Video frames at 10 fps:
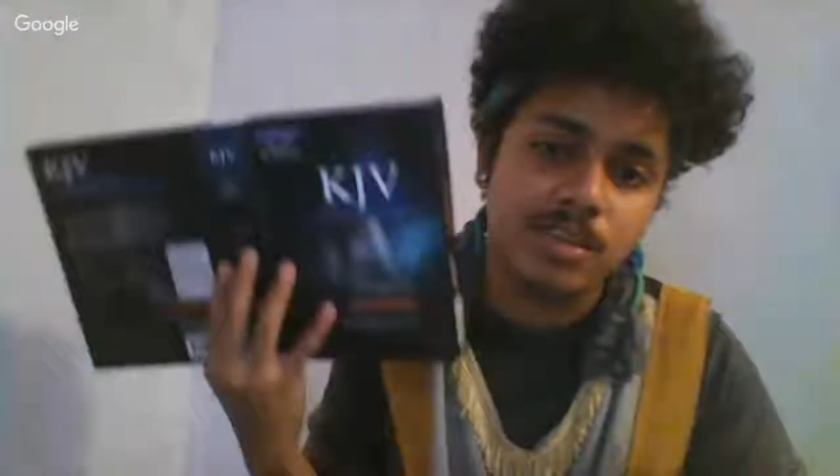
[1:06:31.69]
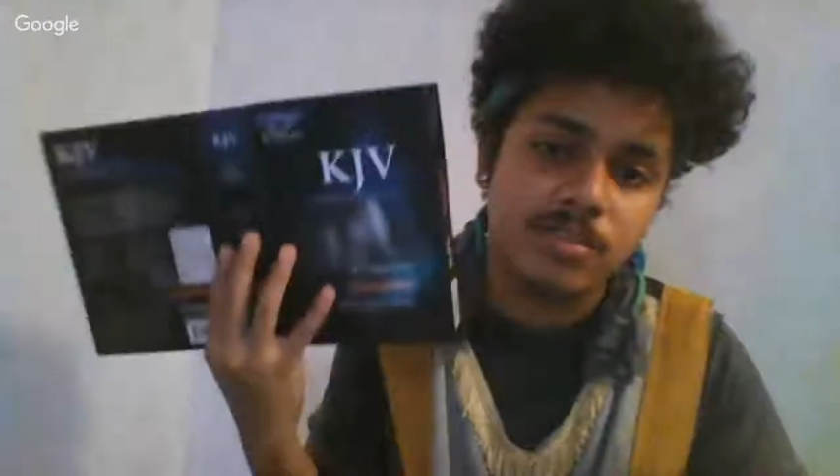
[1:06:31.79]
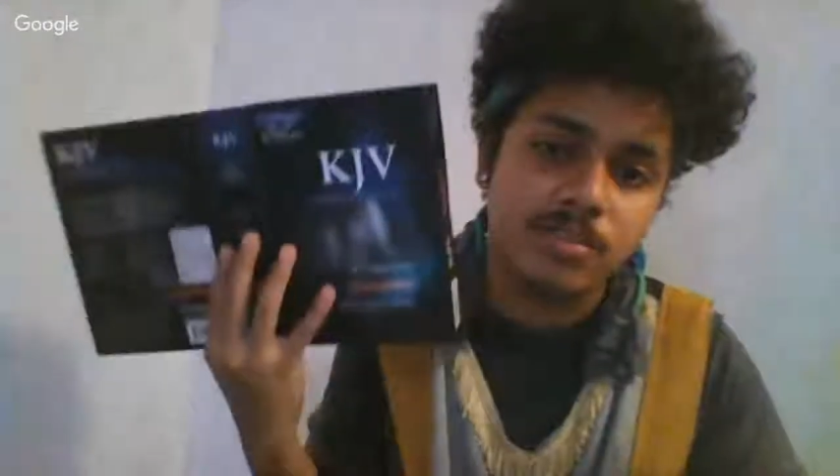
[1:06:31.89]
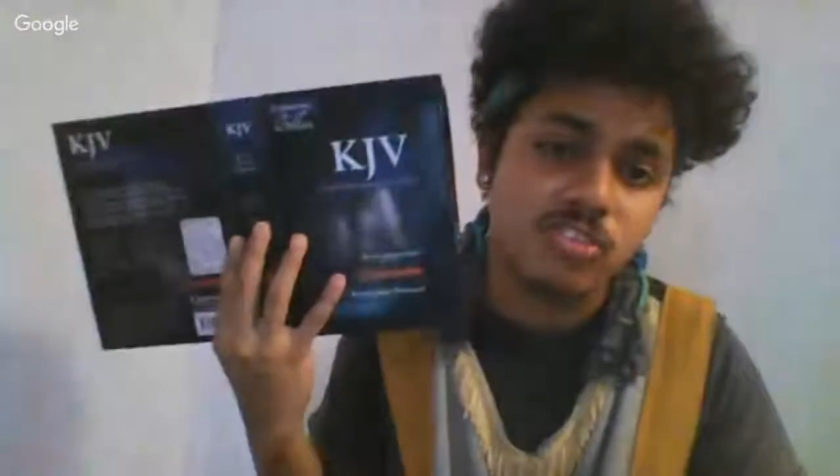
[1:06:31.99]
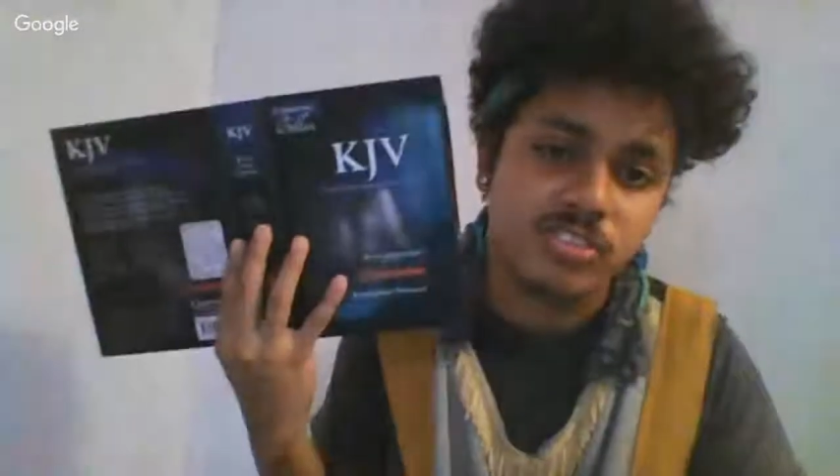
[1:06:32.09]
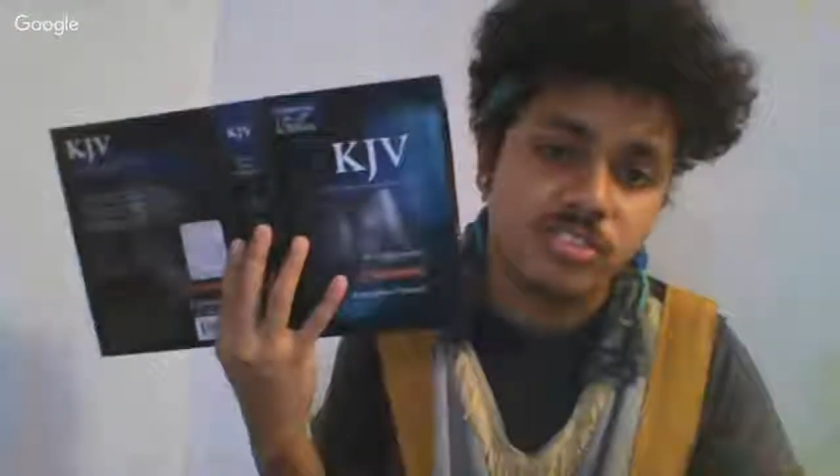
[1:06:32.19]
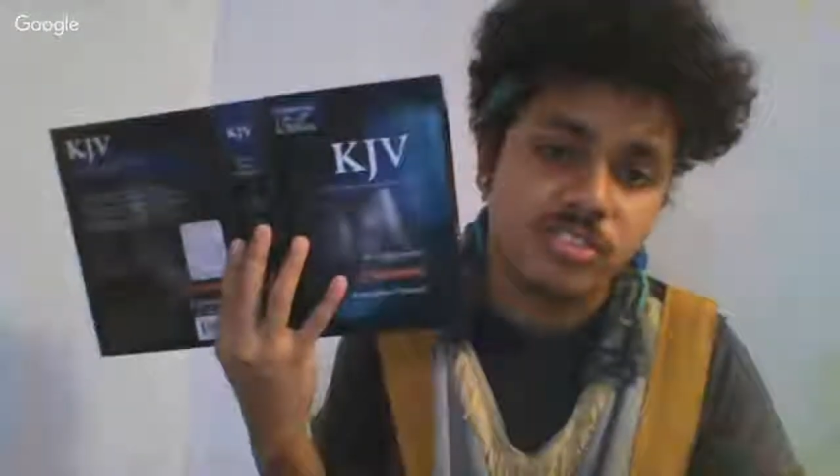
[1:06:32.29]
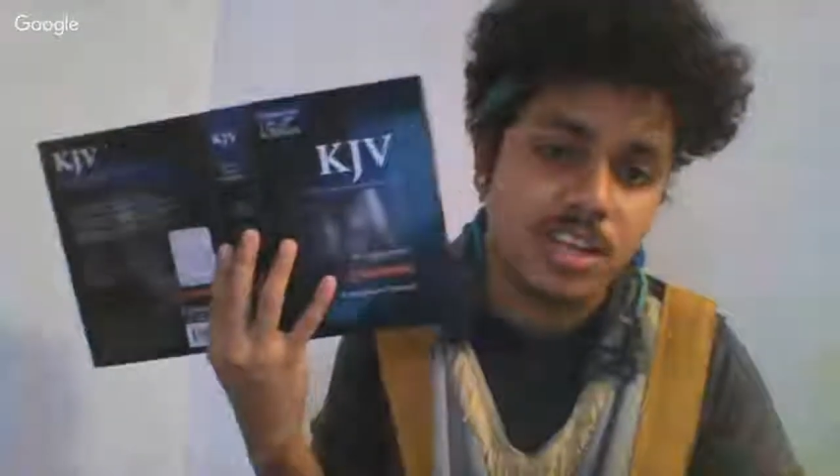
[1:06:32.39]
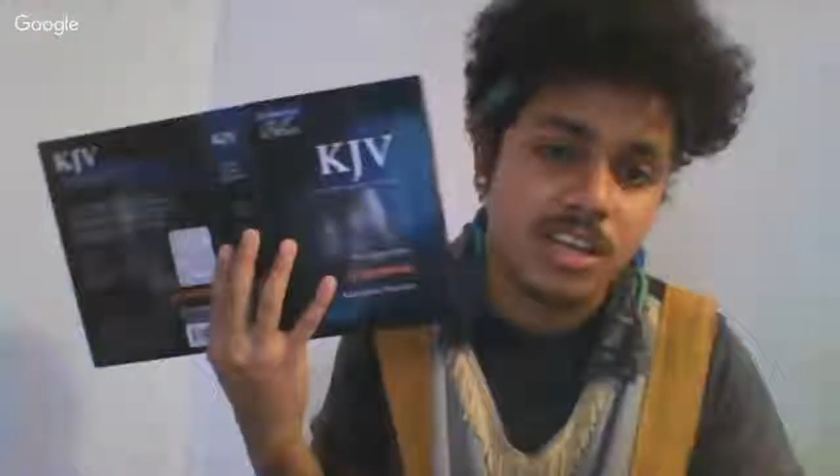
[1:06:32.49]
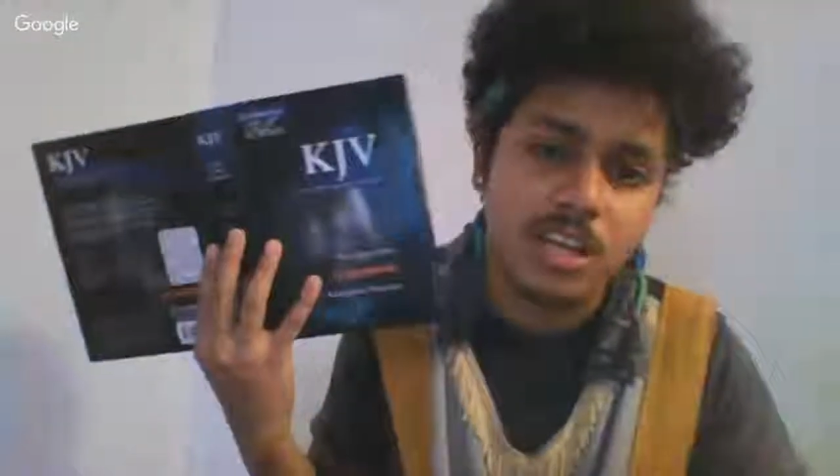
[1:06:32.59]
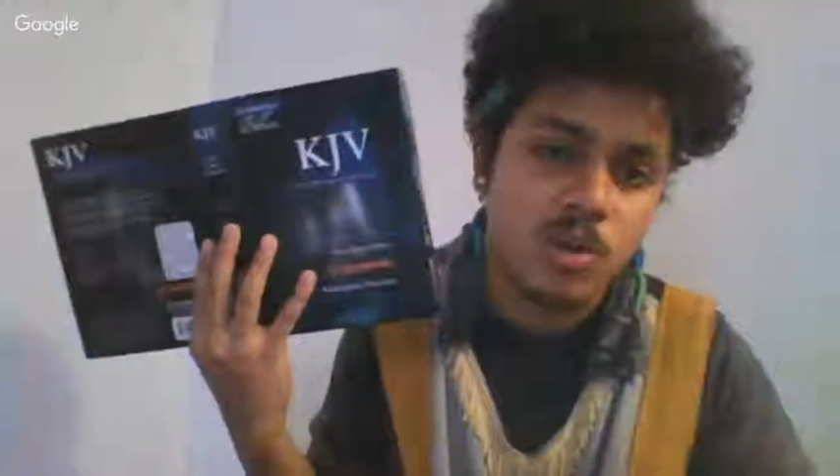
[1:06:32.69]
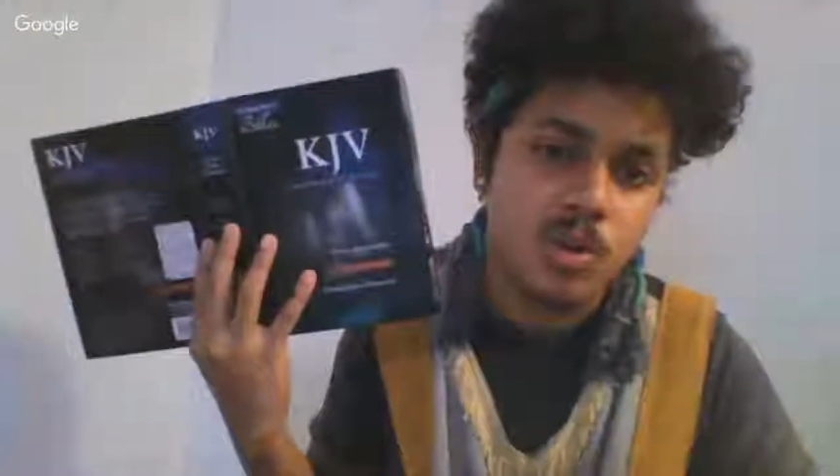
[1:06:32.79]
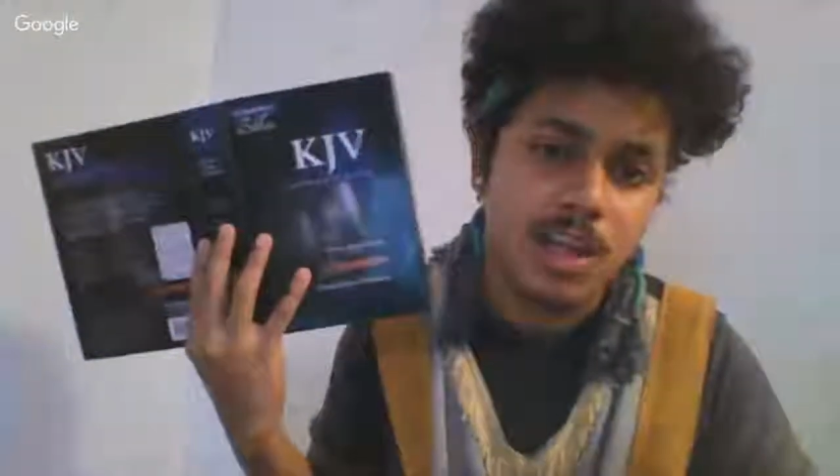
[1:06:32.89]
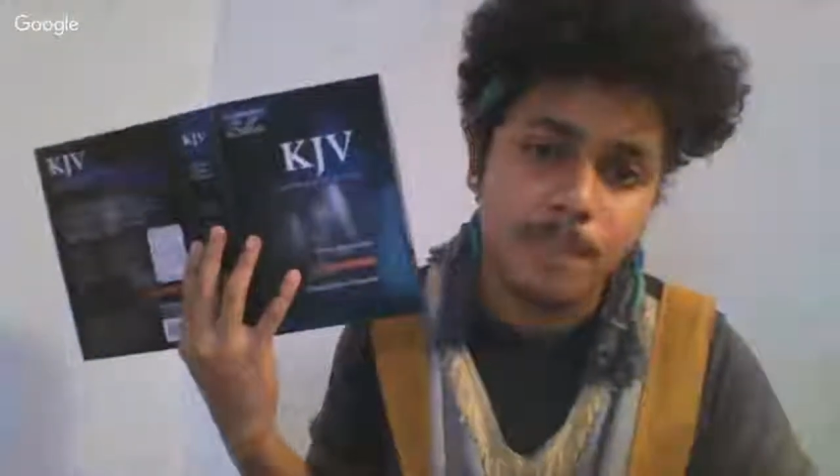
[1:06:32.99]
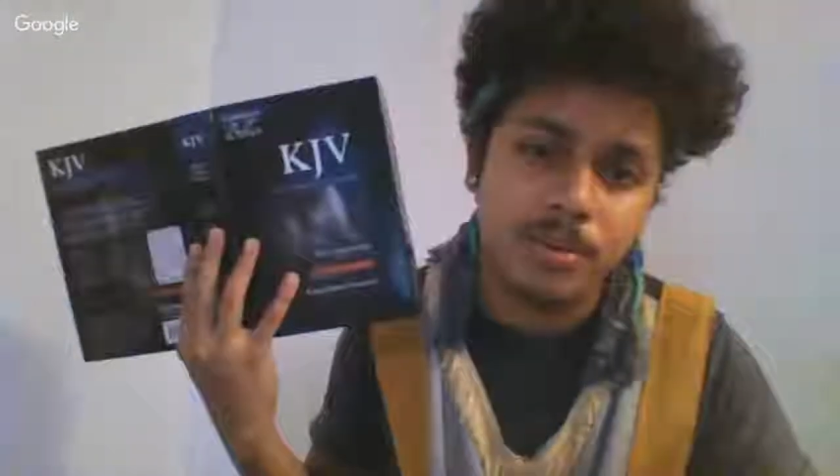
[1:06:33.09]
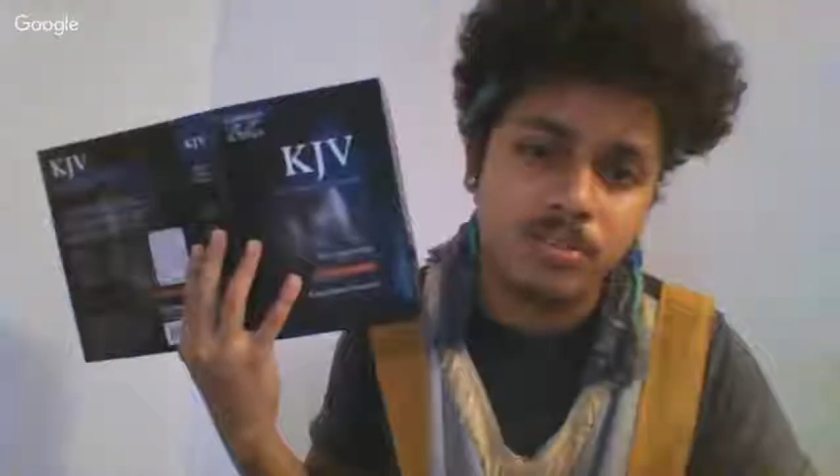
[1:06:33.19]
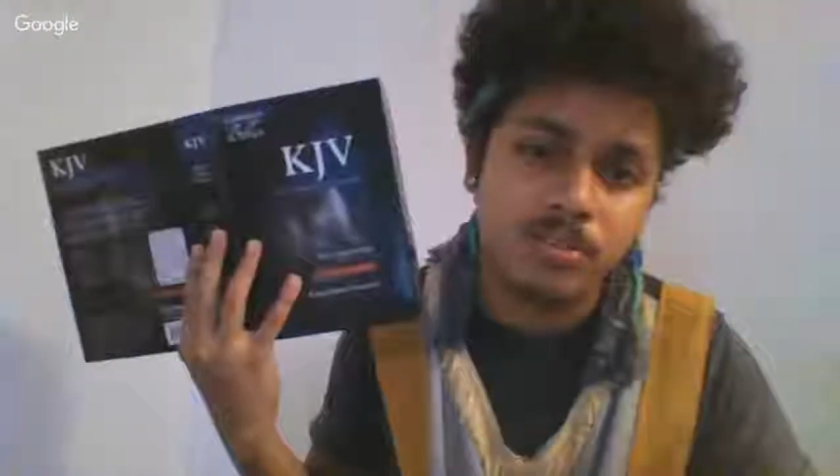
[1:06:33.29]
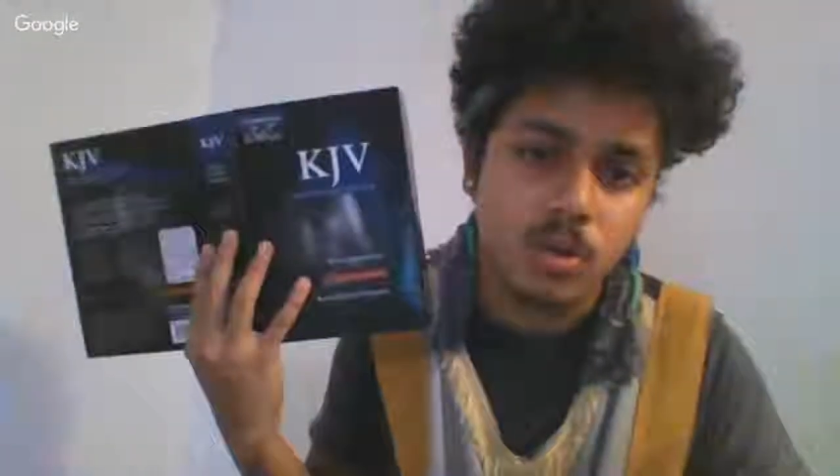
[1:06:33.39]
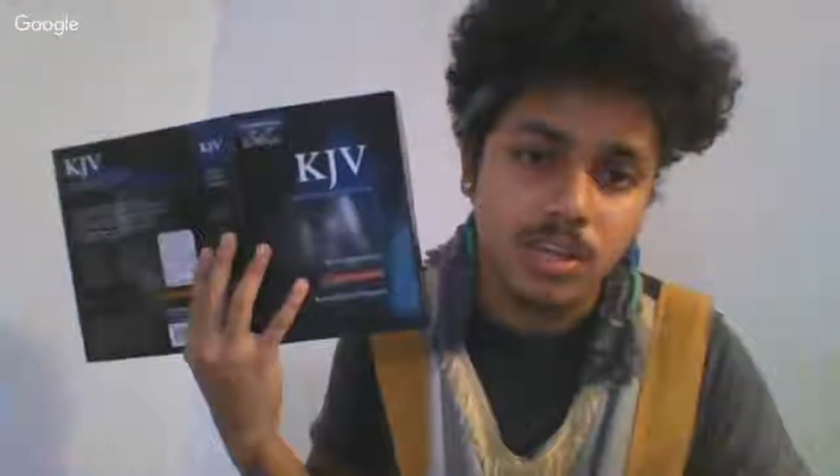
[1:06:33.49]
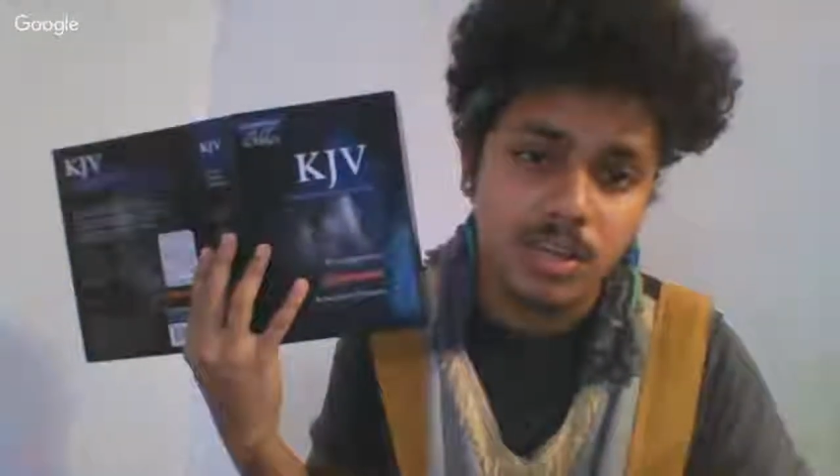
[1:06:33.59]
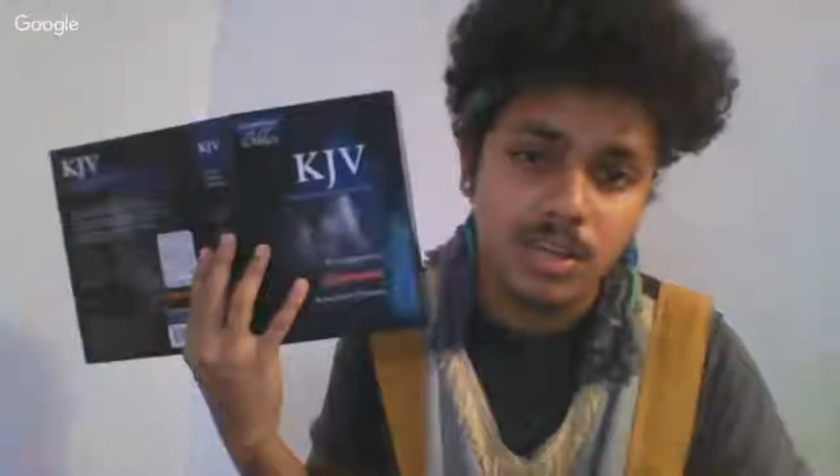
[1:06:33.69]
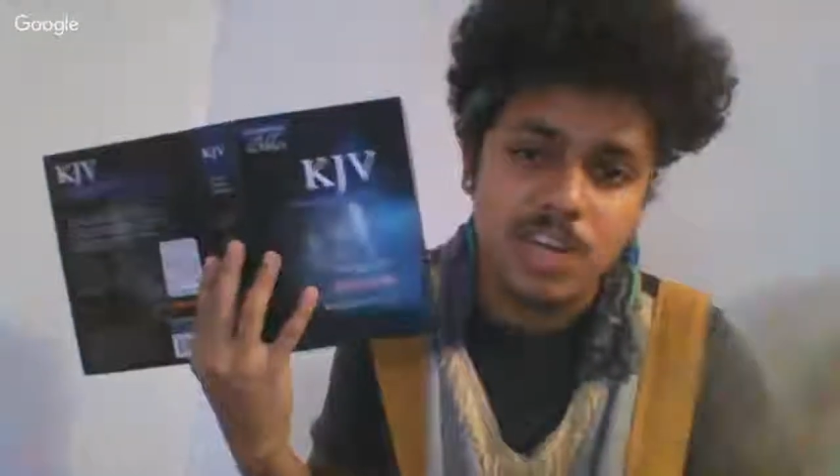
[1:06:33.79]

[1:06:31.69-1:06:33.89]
destruction that's going to happen to all you.